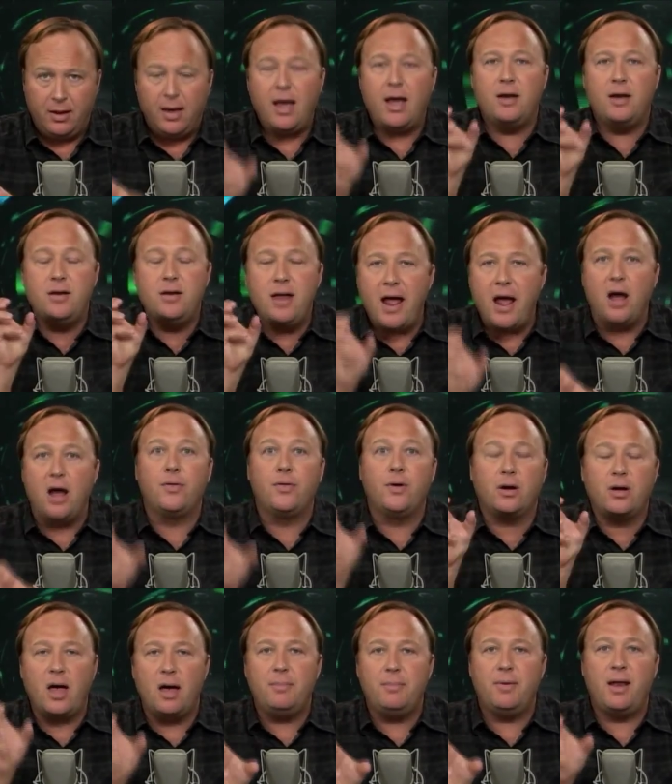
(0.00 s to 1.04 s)
And now they're
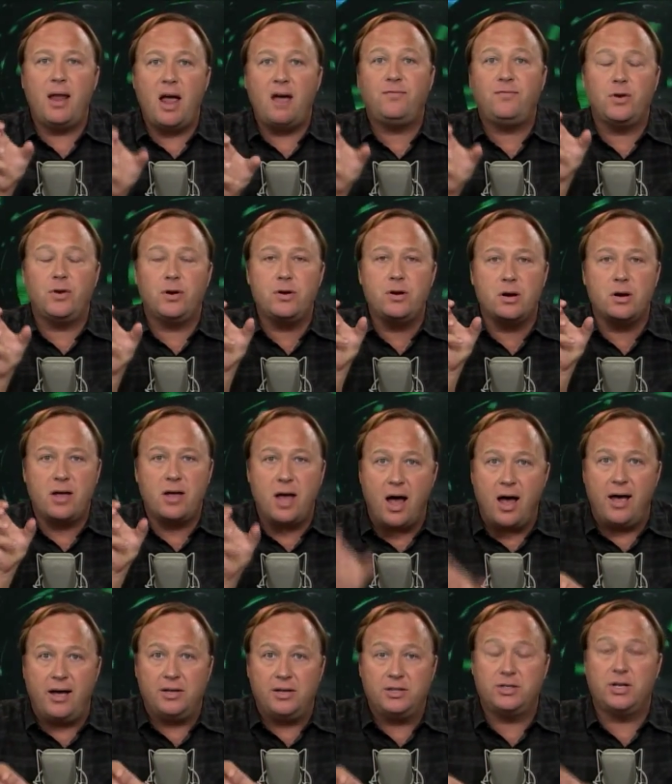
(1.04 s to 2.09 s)
coming after your
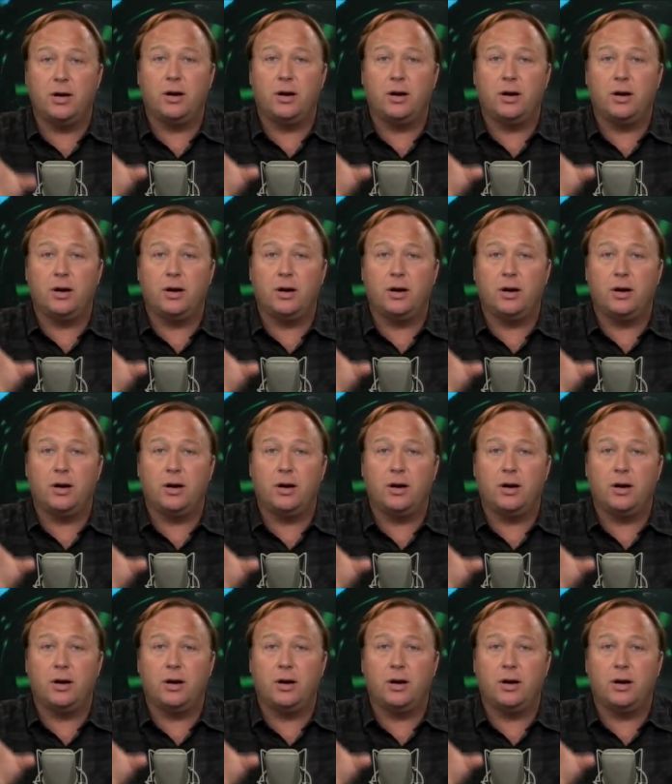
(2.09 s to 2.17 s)
guns.